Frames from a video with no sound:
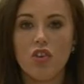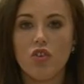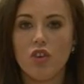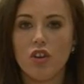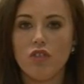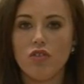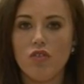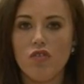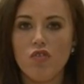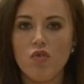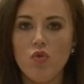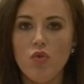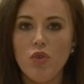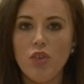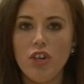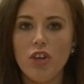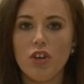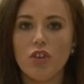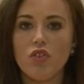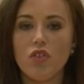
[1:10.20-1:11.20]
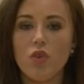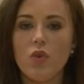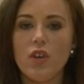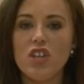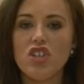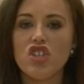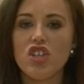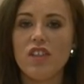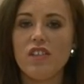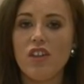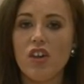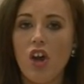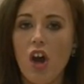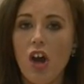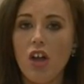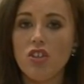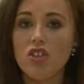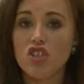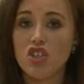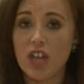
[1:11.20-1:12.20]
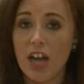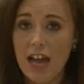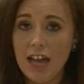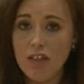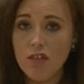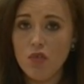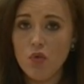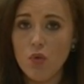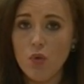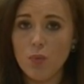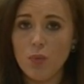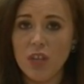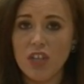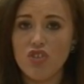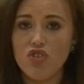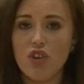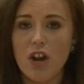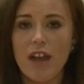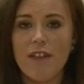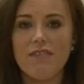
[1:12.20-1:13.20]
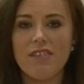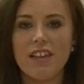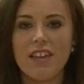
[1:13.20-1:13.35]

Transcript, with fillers: During the school year, donations at college and high school blood drives